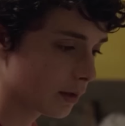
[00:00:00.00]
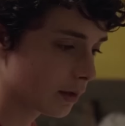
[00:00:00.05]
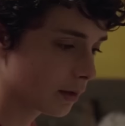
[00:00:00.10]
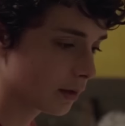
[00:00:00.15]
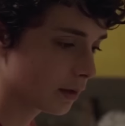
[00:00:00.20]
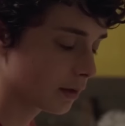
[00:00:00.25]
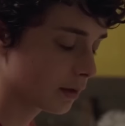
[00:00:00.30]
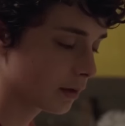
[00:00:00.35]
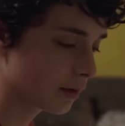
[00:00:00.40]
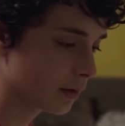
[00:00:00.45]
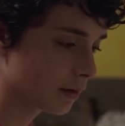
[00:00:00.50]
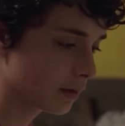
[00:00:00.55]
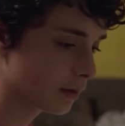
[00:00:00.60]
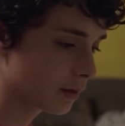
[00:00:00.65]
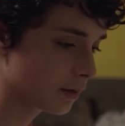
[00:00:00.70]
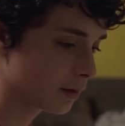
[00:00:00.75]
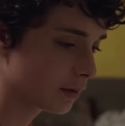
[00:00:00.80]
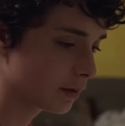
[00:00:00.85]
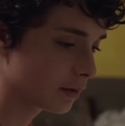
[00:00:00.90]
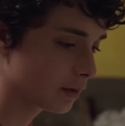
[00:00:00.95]
a
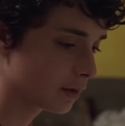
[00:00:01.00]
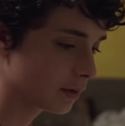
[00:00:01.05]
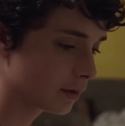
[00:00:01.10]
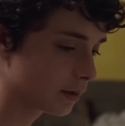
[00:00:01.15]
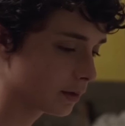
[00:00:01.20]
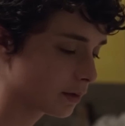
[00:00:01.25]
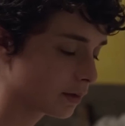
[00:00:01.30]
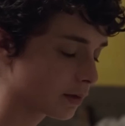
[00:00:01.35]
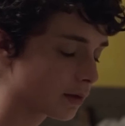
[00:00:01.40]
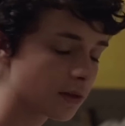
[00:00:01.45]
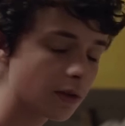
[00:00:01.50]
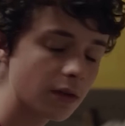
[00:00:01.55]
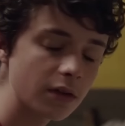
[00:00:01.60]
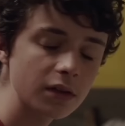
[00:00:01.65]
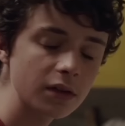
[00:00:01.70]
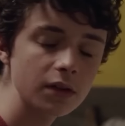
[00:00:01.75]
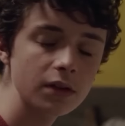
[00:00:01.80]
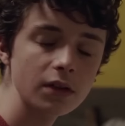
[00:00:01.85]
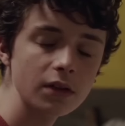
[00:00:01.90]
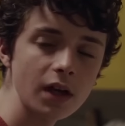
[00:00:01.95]
screenwriter. Do you
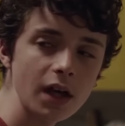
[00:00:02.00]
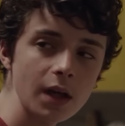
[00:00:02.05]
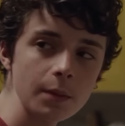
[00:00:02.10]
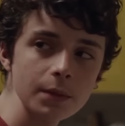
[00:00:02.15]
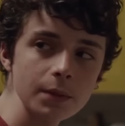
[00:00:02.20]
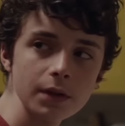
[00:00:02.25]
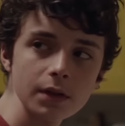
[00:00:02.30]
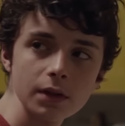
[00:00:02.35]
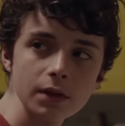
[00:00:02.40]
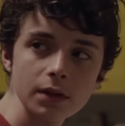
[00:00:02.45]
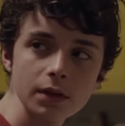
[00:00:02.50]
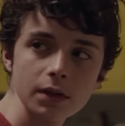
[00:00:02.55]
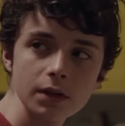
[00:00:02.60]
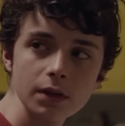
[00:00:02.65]
think you're happy?